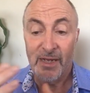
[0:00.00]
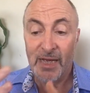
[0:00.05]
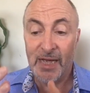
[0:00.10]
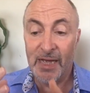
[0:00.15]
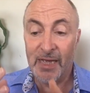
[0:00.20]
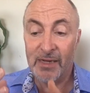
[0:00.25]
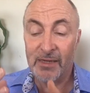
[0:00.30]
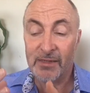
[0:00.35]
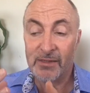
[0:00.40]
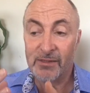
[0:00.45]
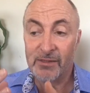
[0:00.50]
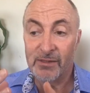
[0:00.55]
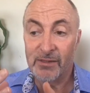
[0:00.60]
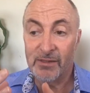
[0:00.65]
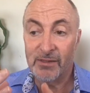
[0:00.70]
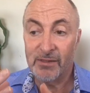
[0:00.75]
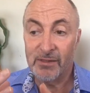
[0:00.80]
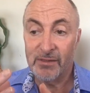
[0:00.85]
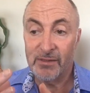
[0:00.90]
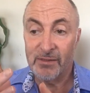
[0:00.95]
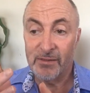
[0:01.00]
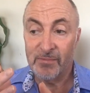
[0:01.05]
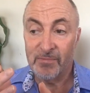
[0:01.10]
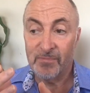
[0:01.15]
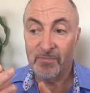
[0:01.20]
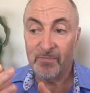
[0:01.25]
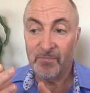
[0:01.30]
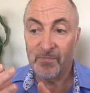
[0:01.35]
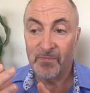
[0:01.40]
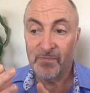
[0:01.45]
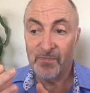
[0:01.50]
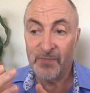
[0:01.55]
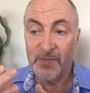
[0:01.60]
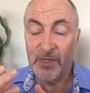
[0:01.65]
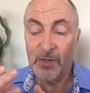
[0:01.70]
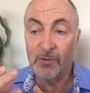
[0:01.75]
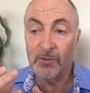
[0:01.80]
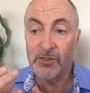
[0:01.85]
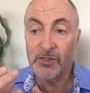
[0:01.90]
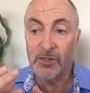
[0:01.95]
and
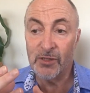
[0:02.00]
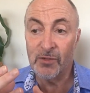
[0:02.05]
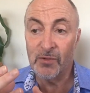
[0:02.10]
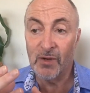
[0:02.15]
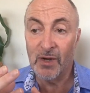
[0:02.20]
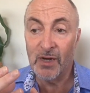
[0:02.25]
they also